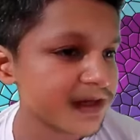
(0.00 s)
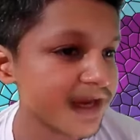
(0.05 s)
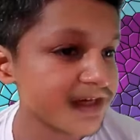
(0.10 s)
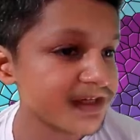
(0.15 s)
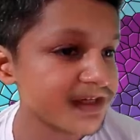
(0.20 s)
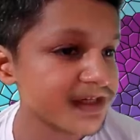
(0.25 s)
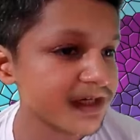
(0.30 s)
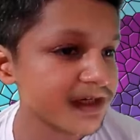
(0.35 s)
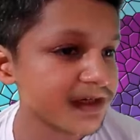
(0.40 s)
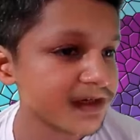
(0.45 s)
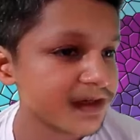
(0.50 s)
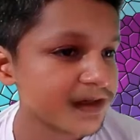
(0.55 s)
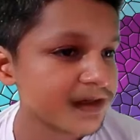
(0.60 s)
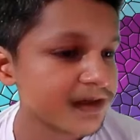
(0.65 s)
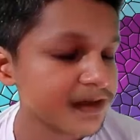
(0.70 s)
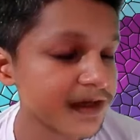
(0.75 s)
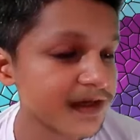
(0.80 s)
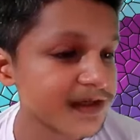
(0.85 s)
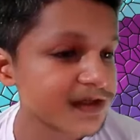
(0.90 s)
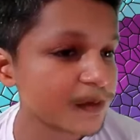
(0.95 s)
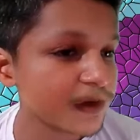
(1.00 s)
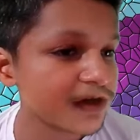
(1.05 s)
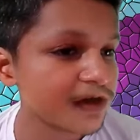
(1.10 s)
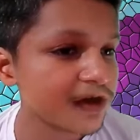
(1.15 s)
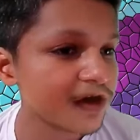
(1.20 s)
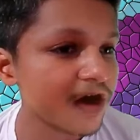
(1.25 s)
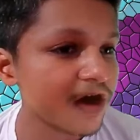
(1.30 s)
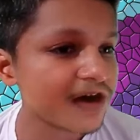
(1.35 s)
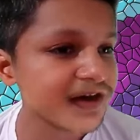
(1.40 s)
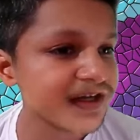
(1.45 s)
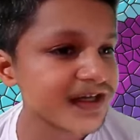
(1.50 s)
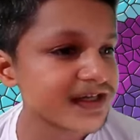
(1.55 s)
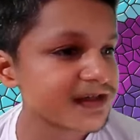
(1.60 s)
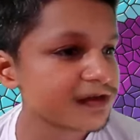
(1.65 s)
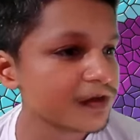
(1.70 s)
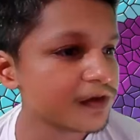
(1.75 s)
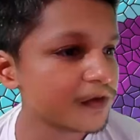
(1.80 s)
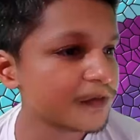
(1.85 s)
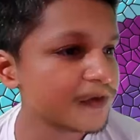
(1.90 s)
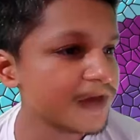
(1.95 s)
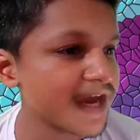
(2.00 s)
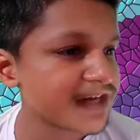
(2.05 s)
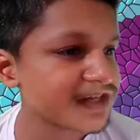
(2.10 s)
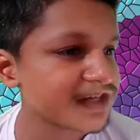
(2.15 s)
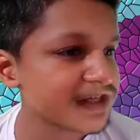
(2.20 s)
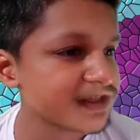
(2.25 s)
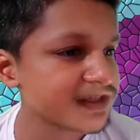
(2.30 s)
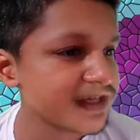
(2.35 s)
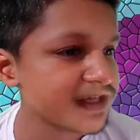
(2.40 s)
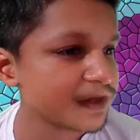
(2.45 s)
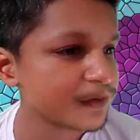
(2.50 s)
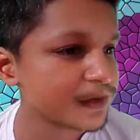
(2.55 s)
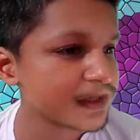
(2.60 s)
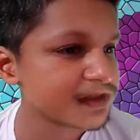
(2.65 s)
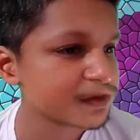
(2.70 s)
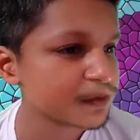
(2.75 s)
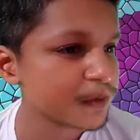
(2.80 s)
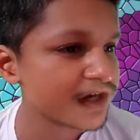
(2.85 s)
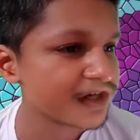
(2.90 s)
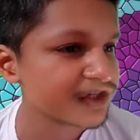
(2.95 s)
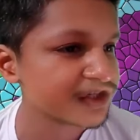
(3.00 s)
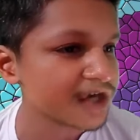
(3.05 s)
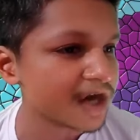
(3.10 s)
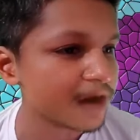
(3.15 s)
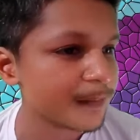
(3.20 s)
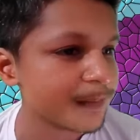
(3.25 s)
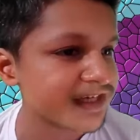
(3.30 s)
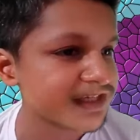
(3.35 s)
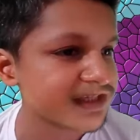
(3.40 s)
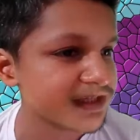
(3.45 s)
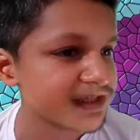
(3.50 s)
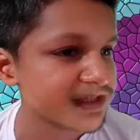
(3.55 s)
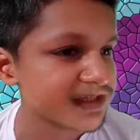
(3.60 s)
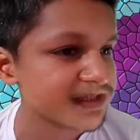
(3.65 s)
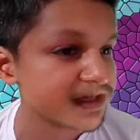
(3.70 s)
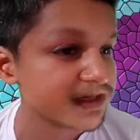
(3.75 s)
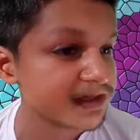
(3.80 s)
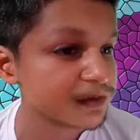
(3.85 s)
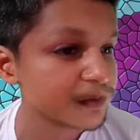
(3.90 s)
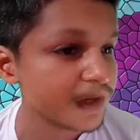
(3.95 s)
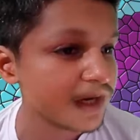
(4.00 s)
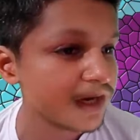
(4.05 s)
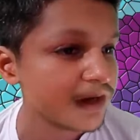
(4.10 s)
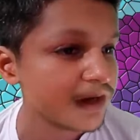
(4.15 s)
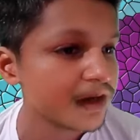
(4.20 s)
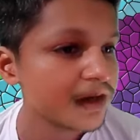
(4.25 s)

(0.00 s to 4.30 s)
Indeed, there's one glorious goofy action sequence where Shaw battles his way